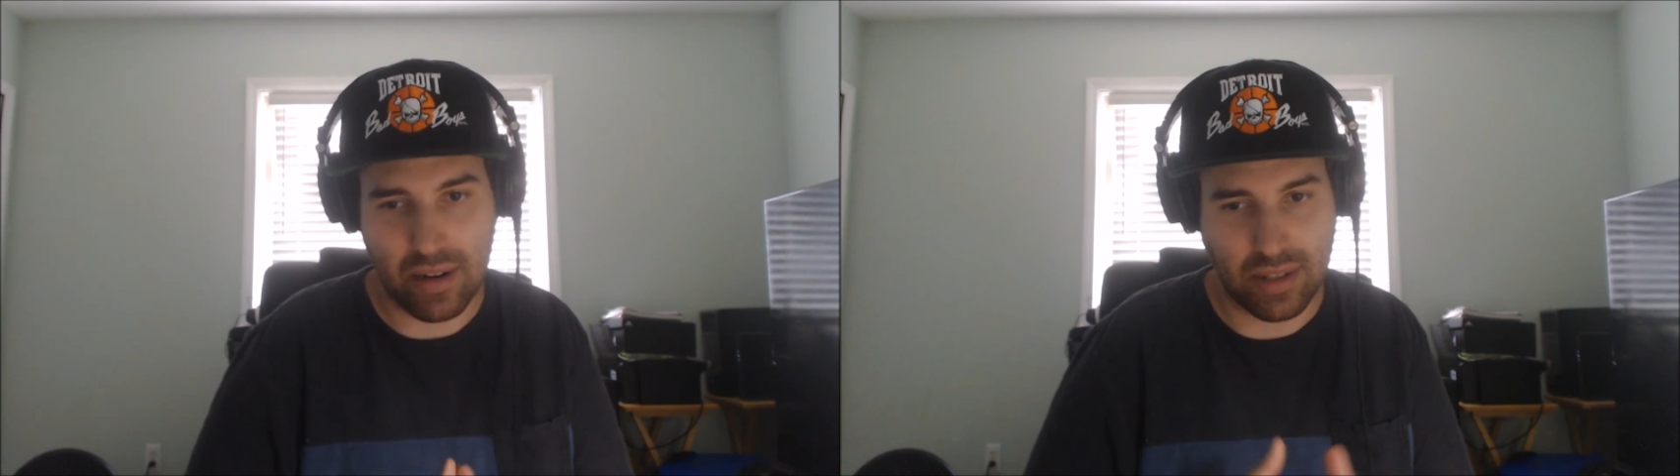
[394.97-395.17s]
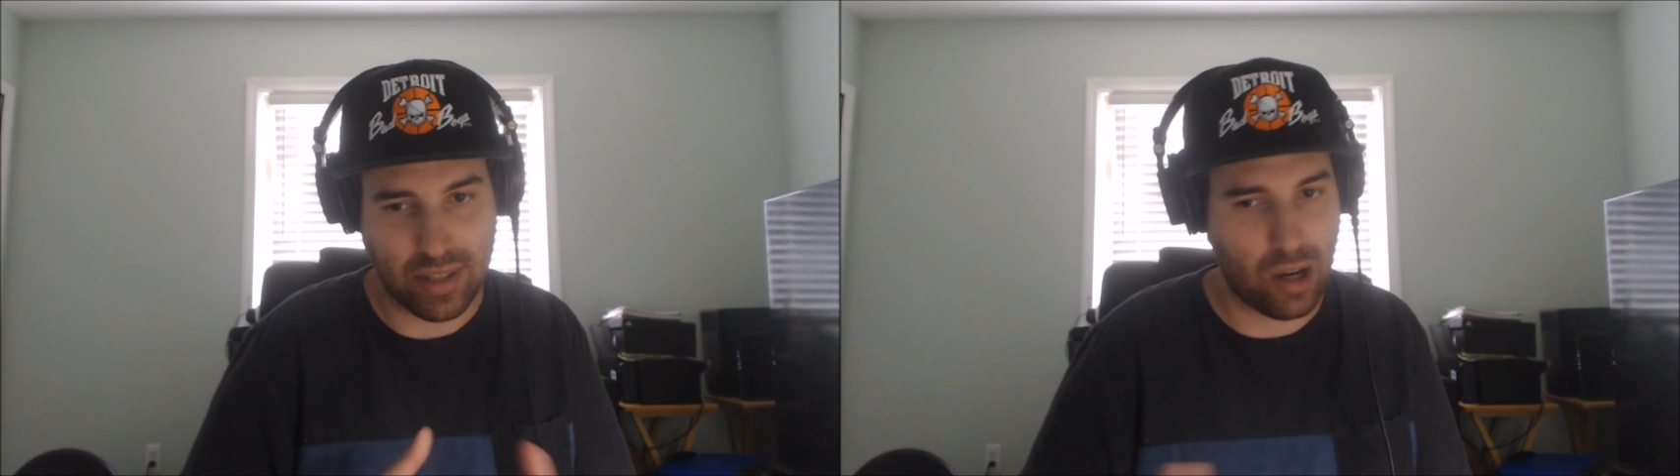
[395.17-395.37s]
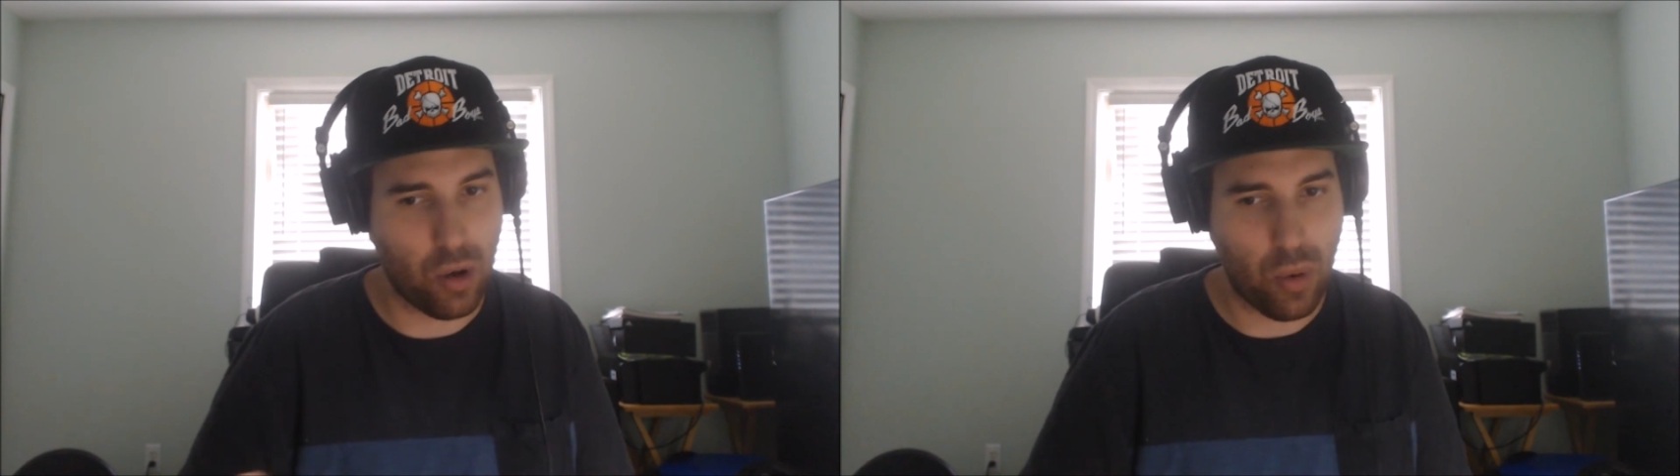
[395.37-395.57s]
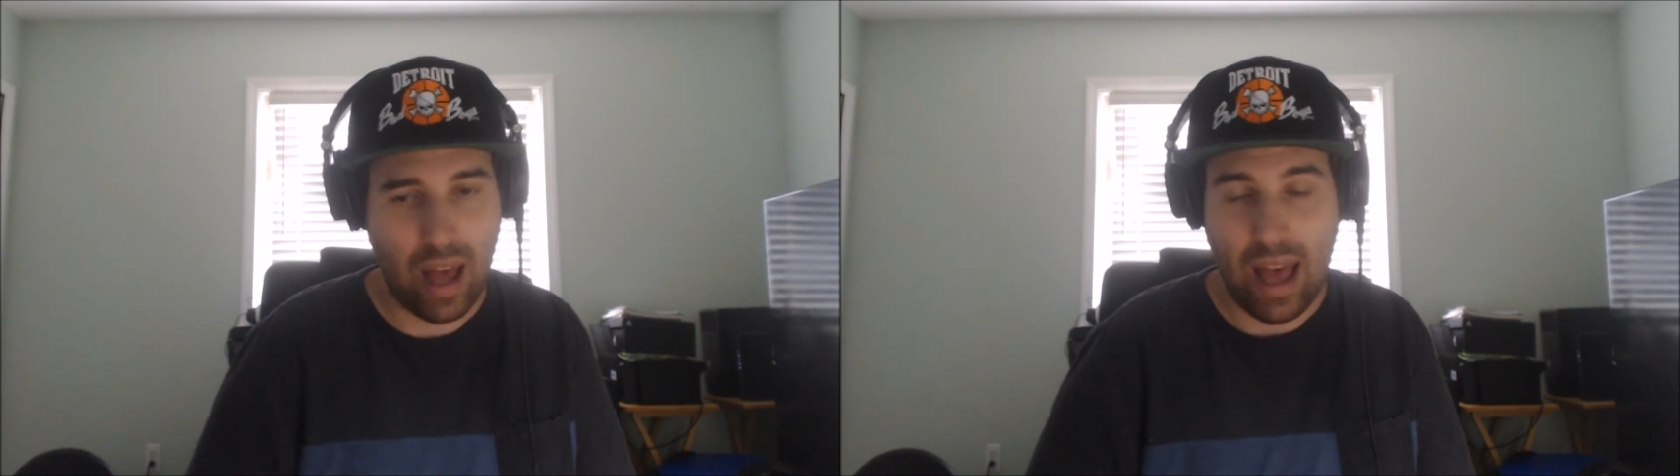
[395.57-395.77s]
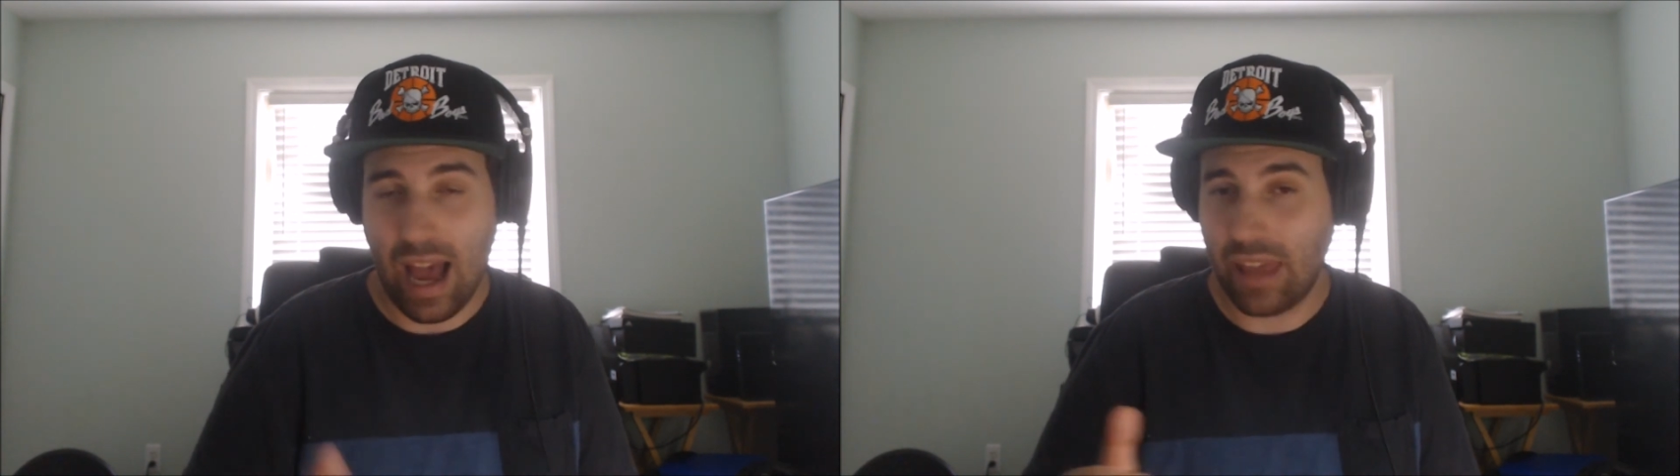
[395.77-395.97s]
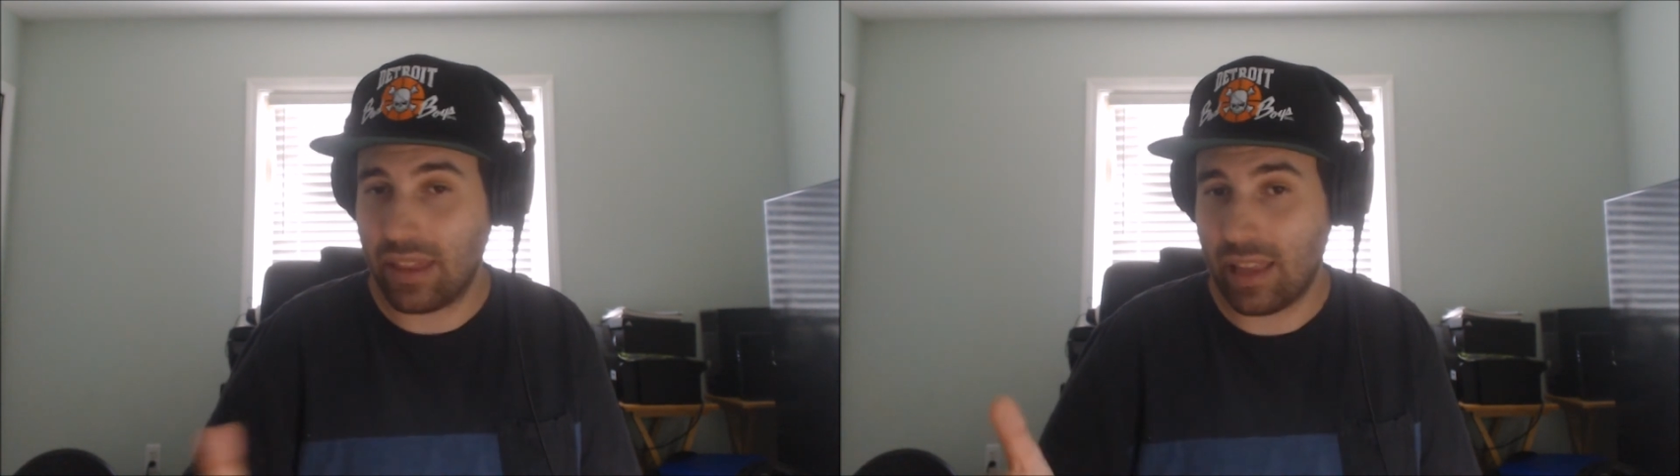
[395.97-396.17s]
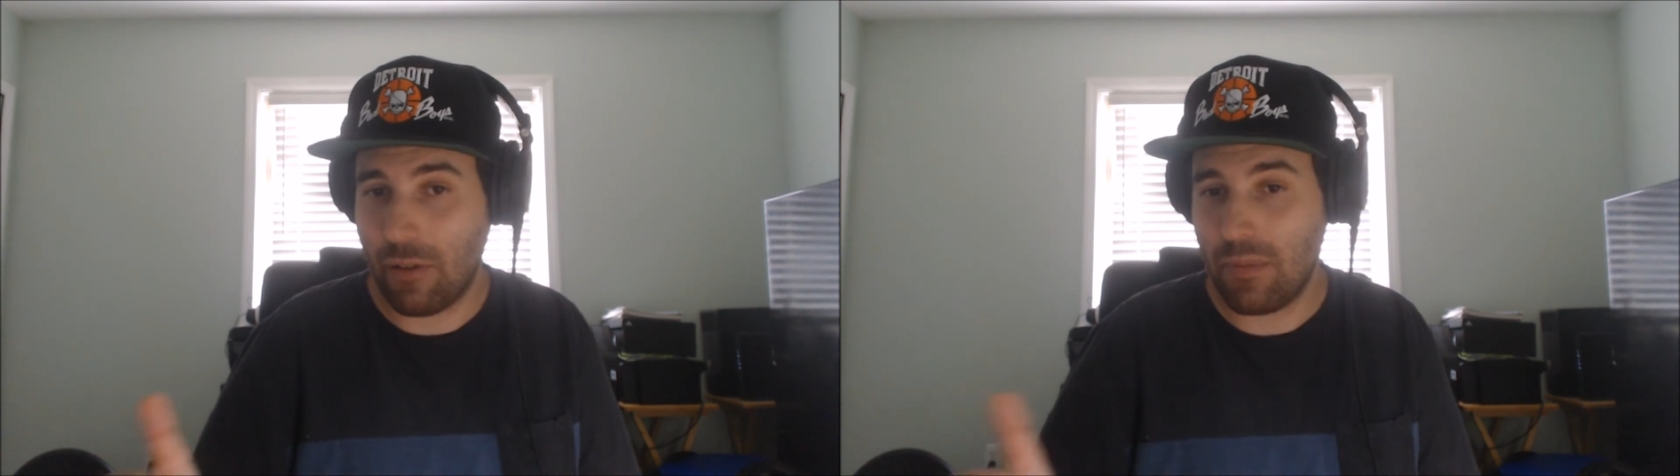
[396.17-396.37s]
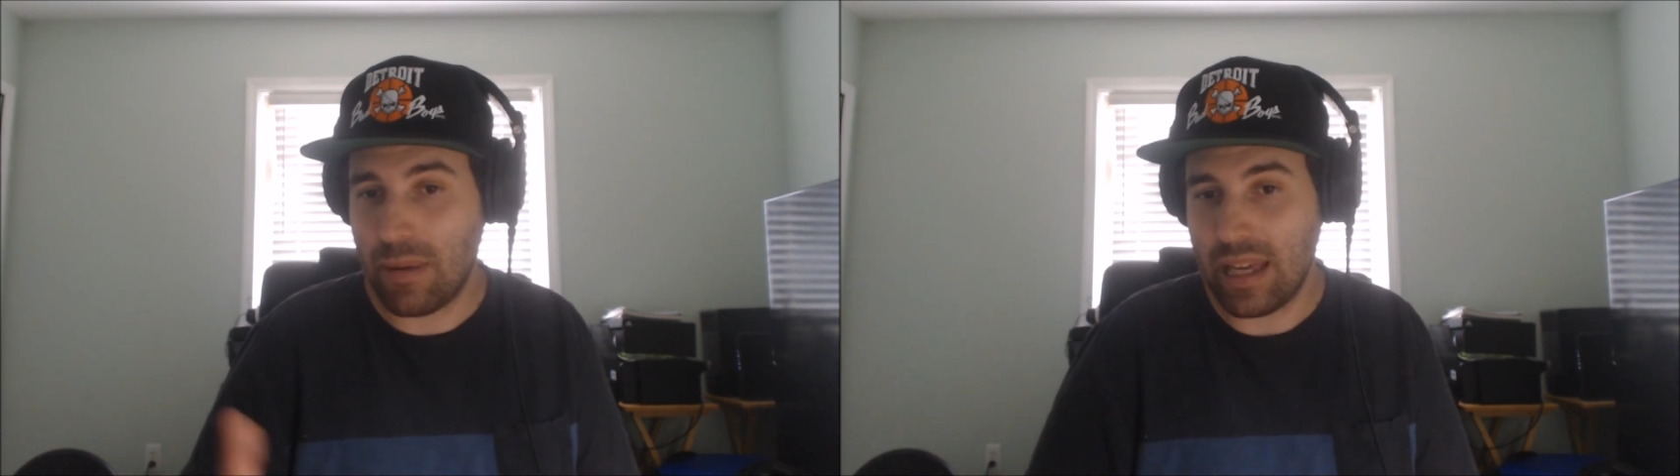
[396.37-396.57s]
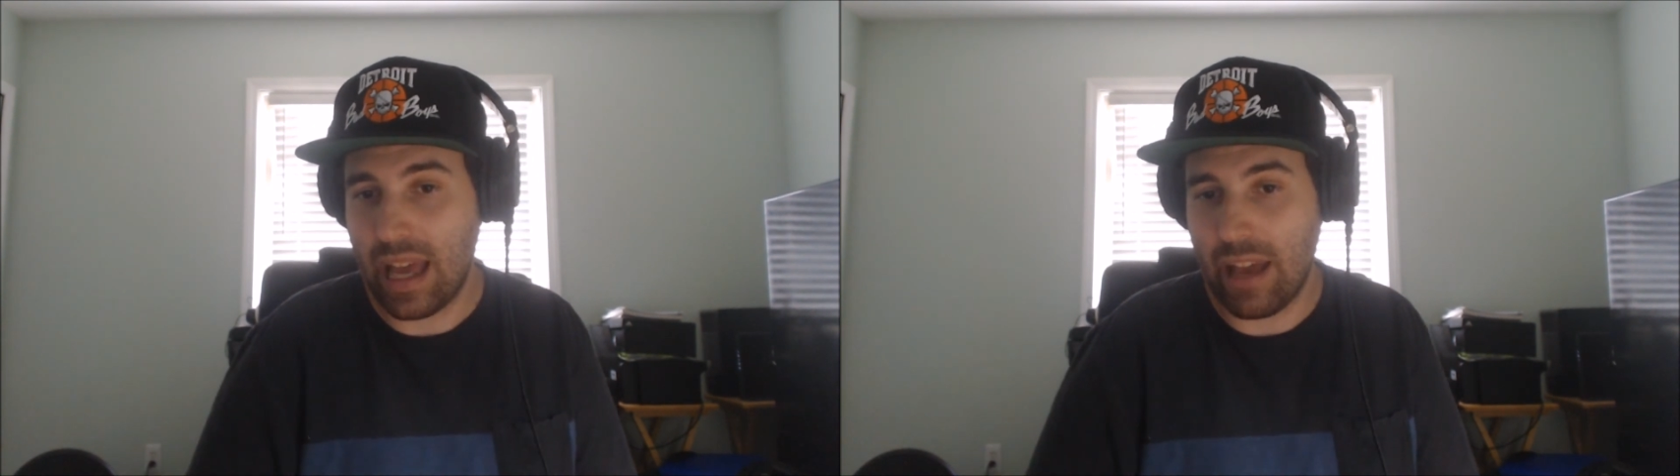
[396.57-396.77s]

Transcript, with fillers: So I think that would be